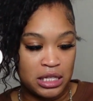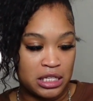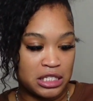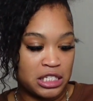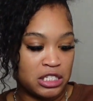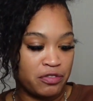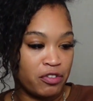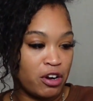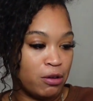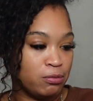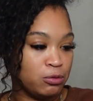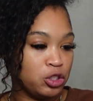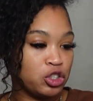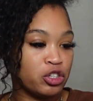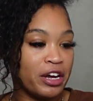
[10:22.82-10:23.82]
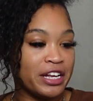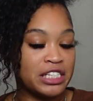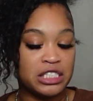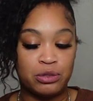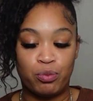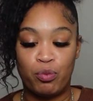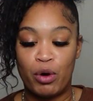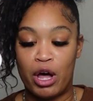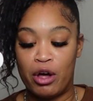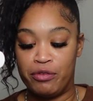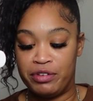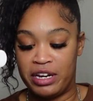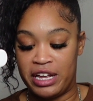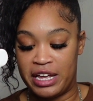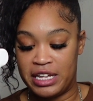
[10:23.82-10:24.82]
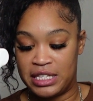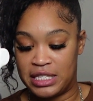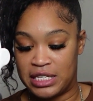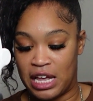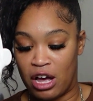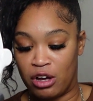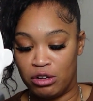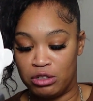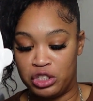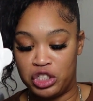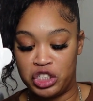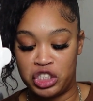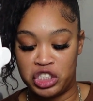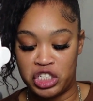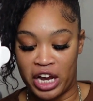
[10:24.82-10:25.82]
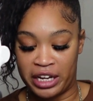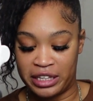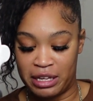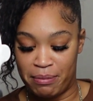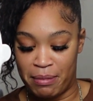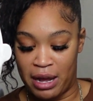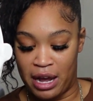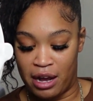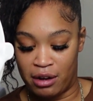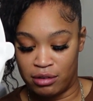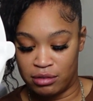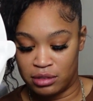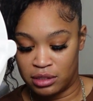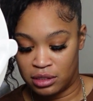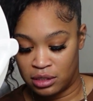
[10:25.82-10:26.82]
This is from Tress Wellness. Y'all go check them out.